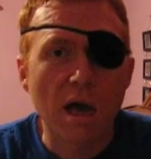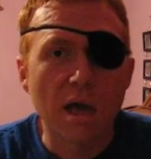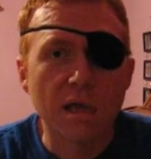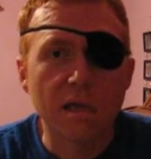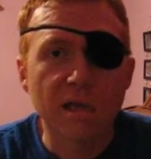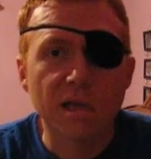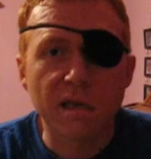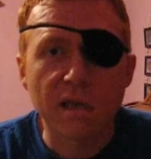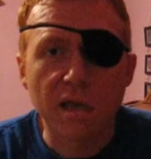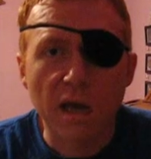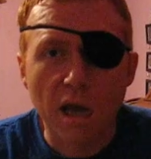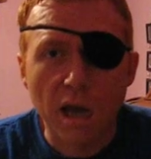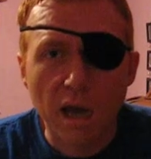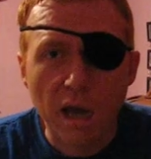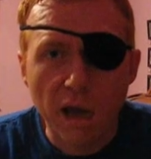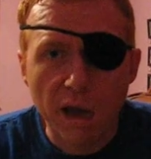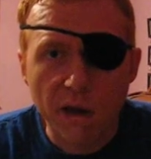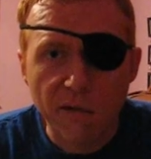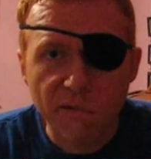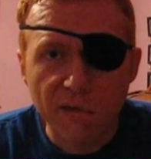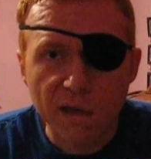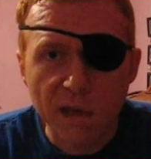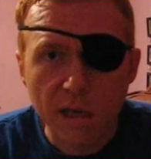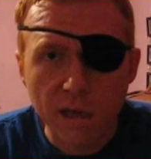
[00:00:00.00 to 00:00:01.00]
Did not
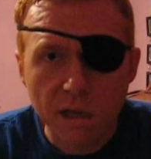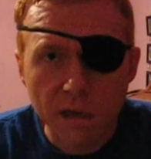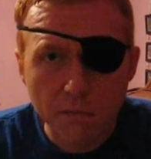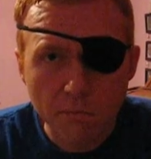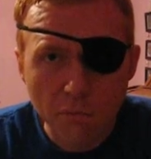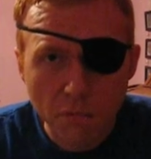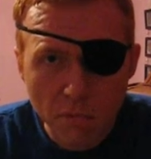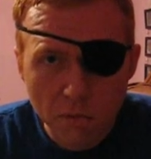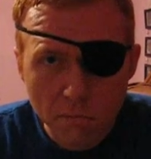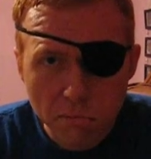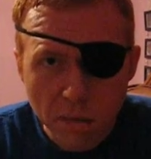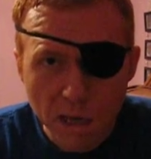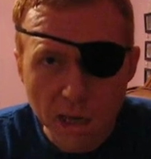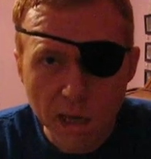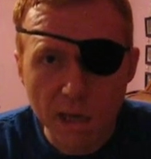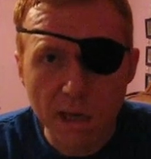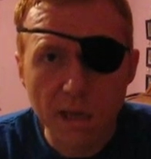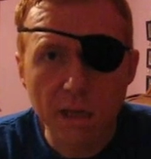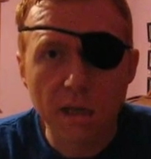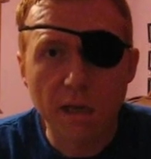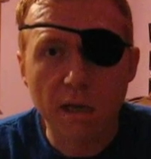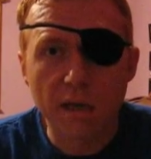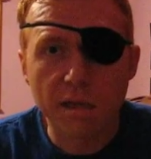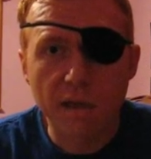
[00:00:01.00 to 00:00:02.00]
have any more
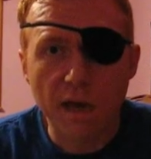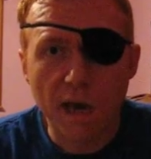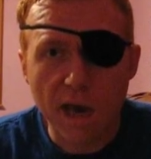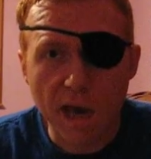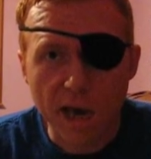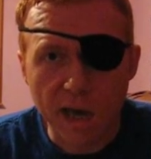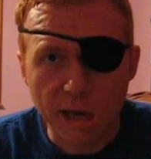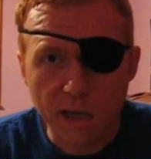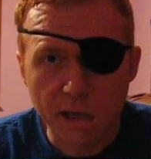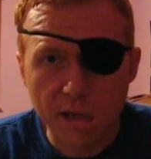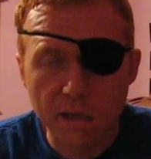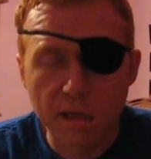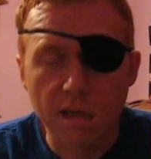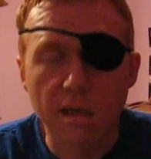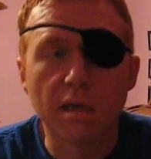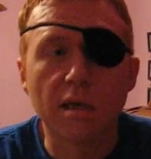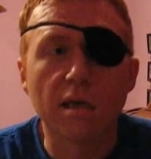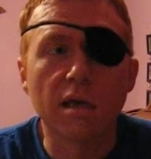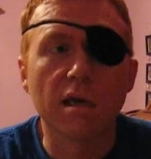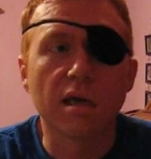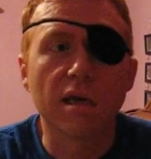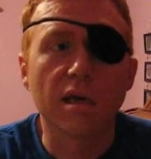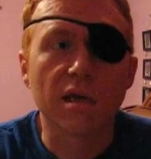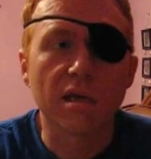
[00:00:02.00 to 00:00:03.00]
pain attacks
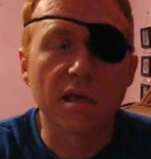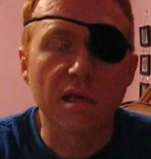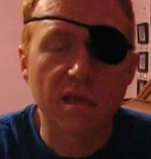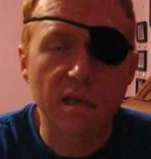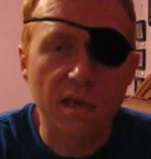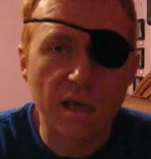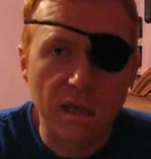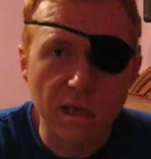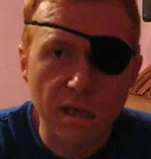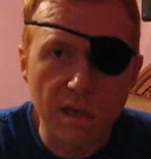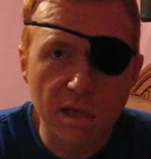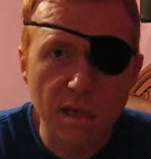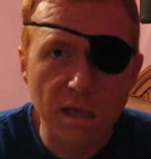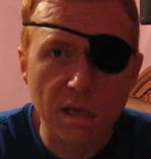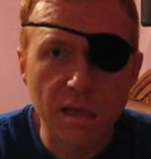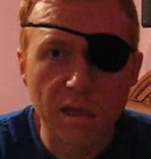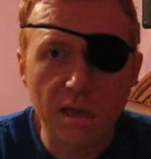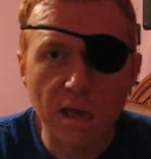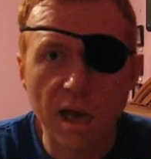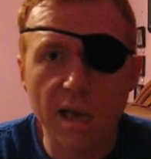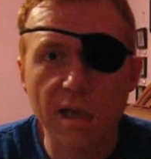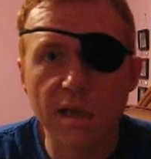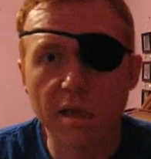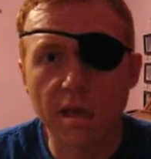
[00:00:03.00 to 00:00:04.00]
since
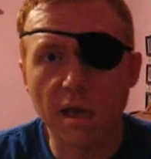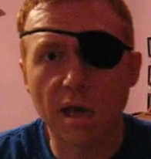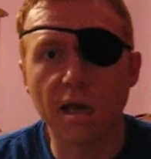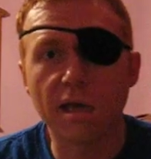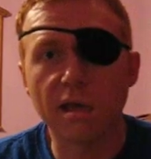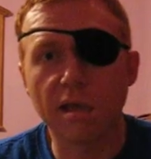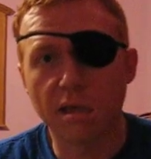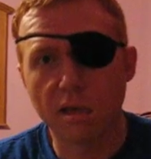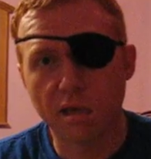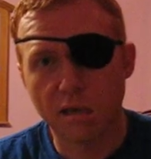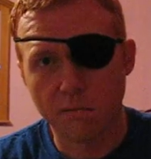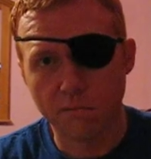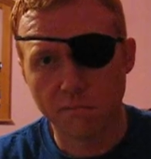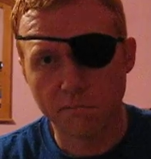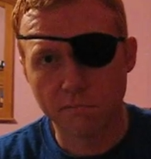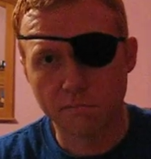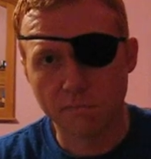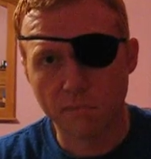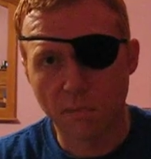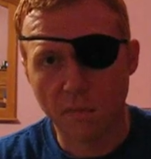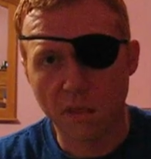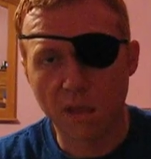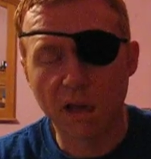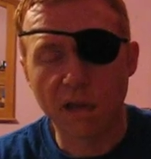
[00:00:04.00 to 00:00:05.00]
that night.
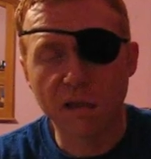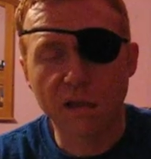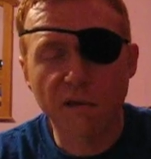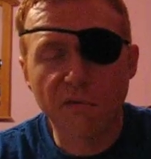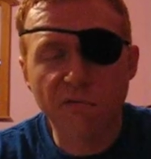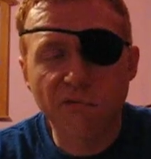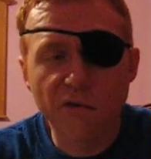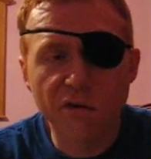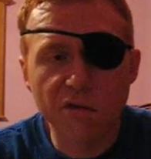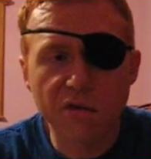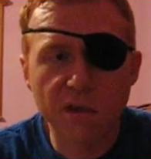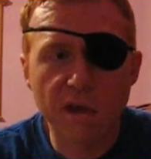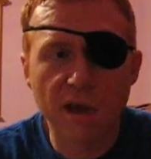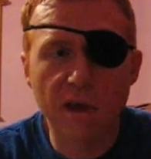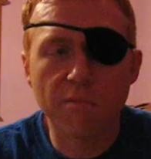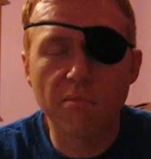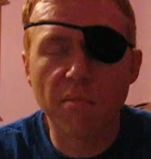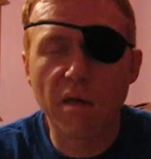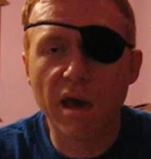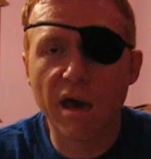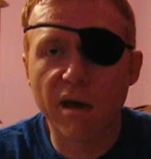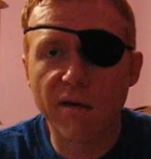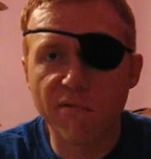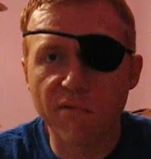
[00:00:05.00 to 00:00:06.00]
That's the first time
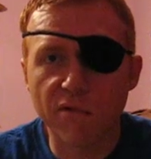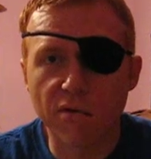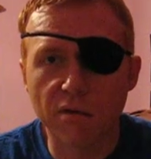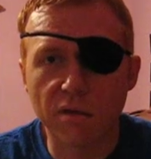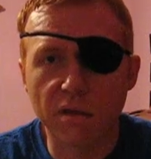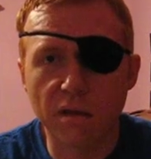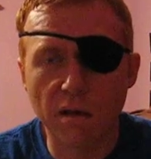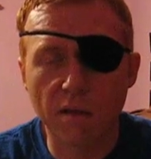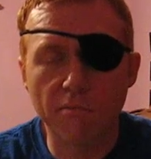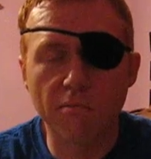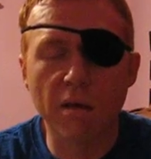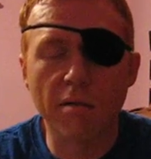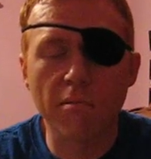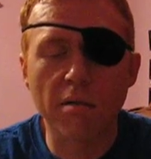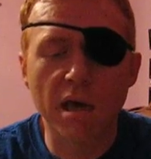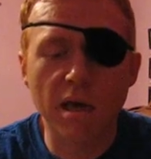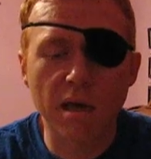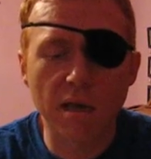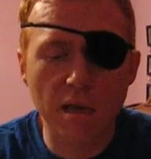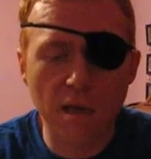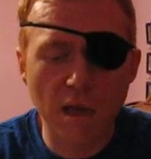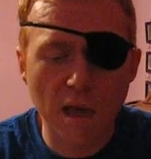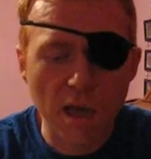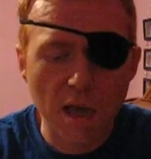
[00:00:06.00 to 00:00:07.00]
ever that
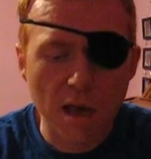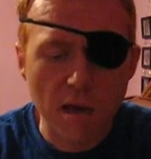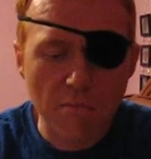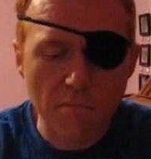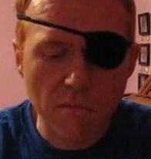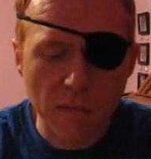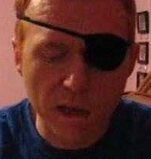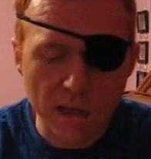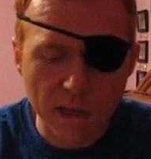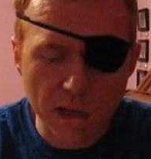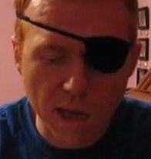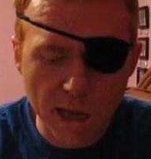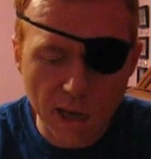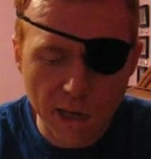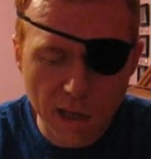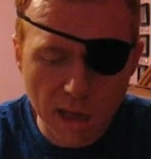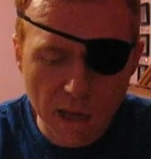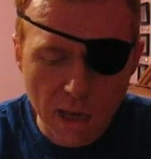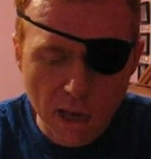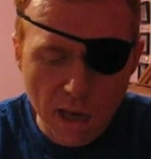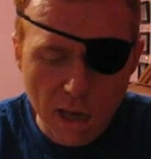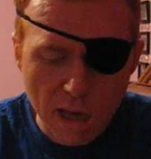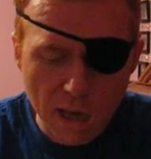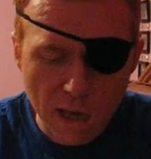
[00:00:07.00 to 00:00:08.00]
my neck
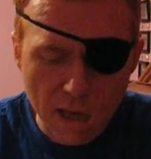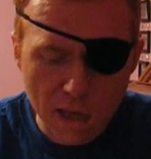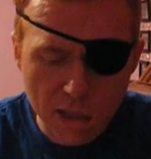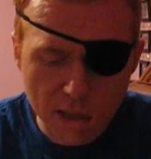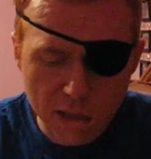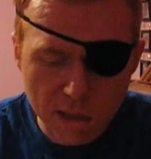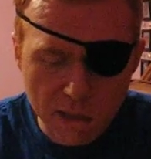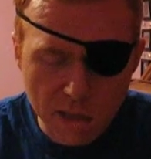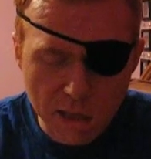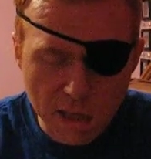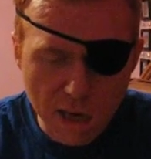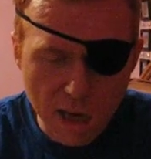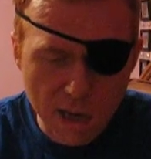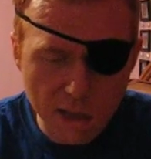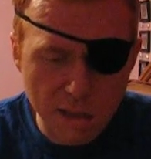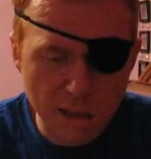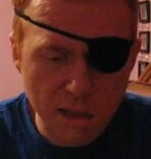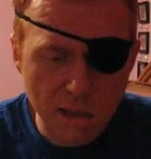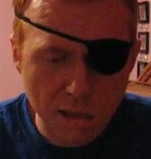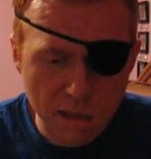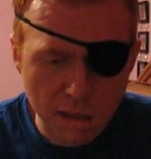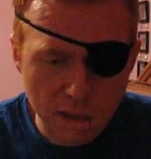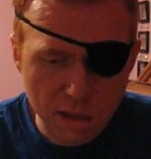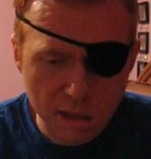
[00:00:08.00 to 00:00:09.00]
is
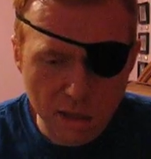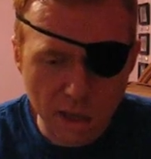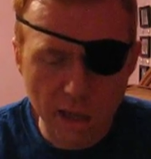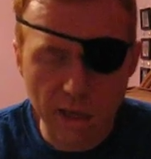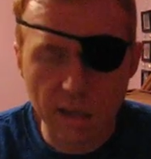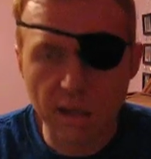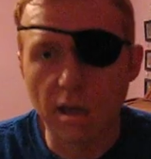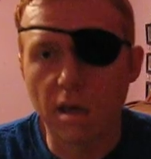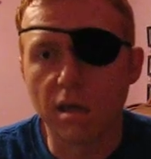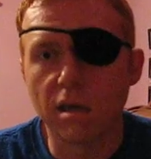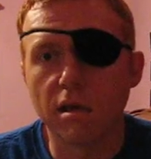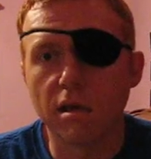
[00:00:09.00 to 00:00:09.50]
not tight.